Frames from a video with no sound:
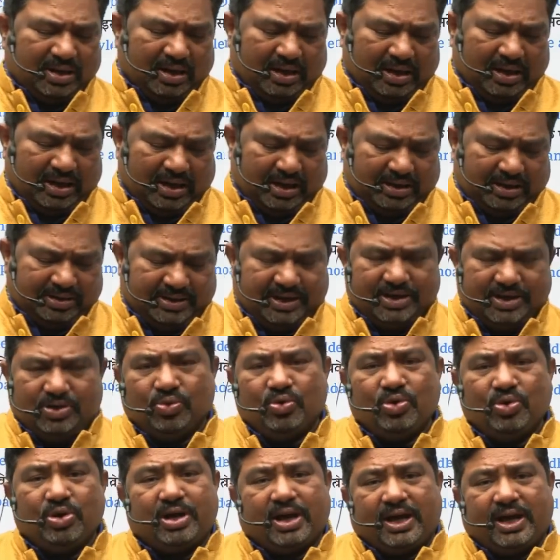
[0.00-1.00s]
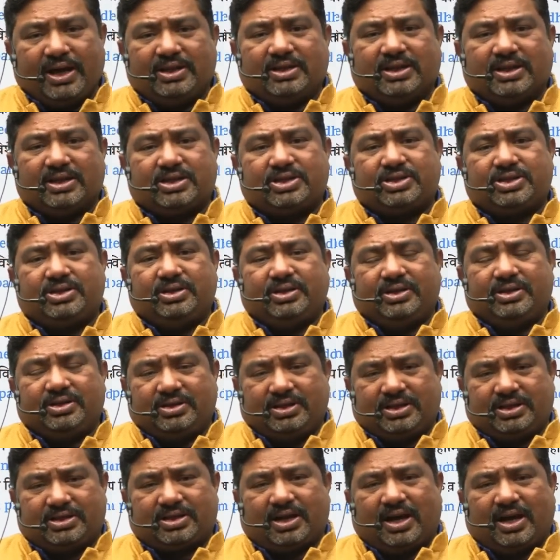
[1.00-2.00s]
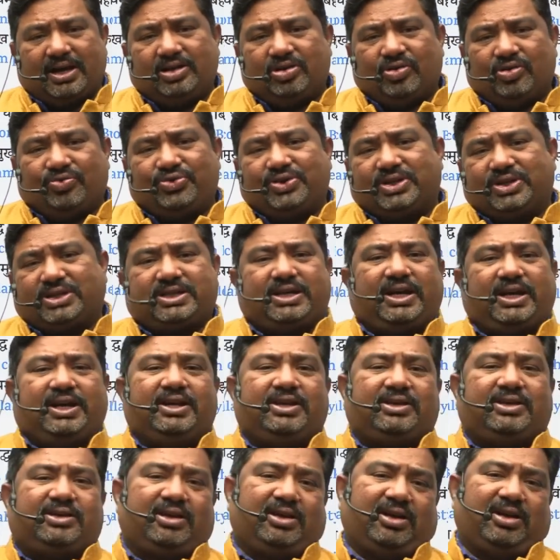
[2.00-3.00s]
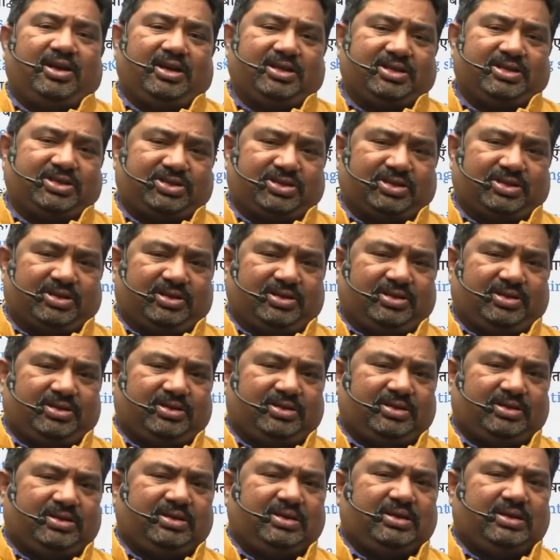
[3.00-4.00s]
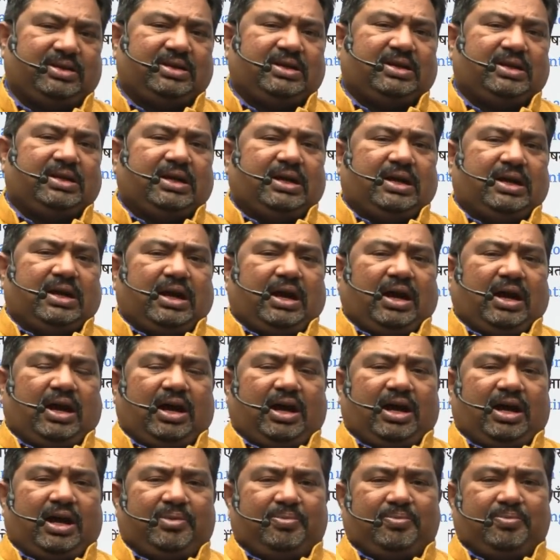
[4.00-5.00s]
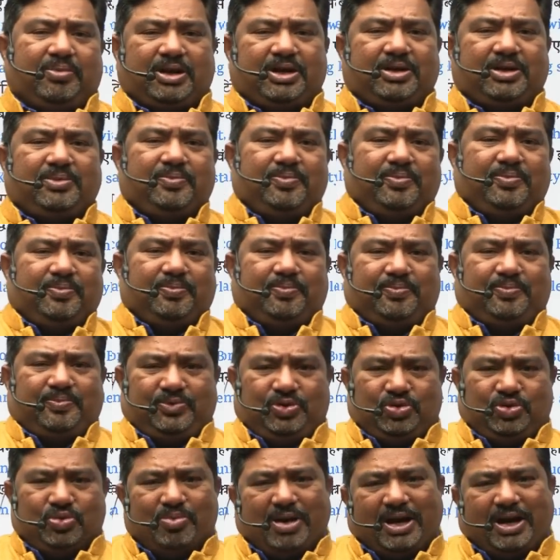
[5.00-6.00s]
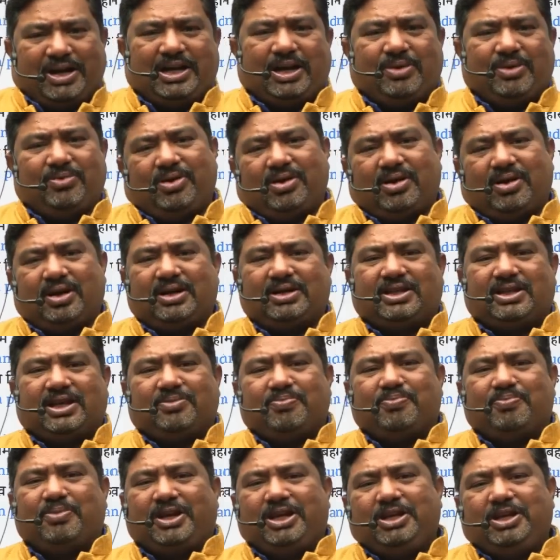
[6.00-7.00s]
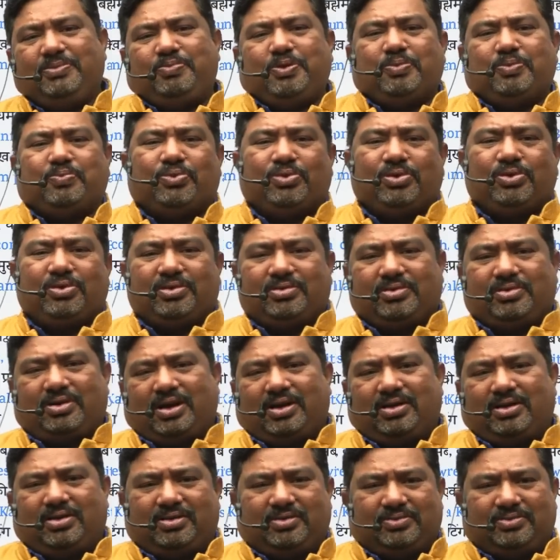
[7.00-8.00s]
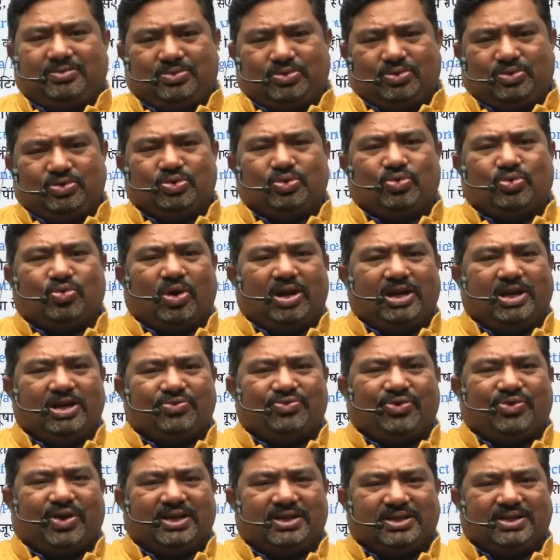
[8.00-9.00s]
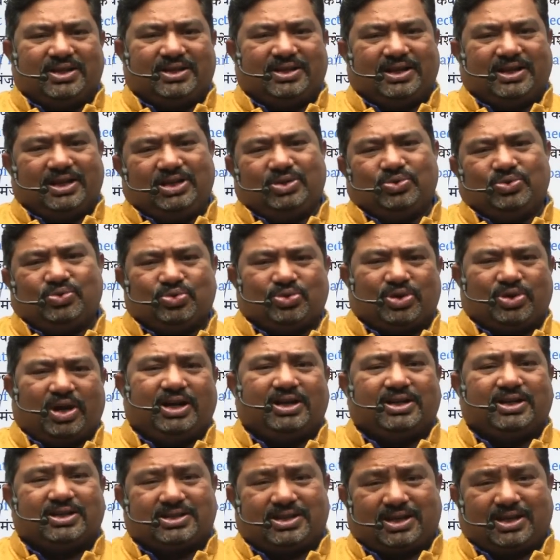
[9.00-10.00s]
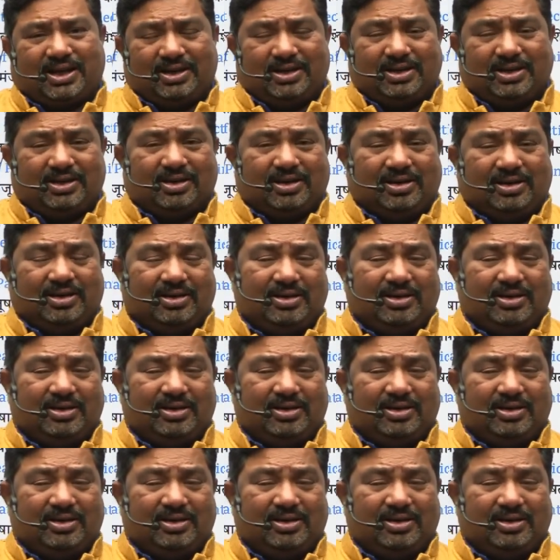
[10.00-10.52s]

they don't like this kind of skeletal answer. But you might have heard that many people, those who qualify, they tell you to write a skeletal,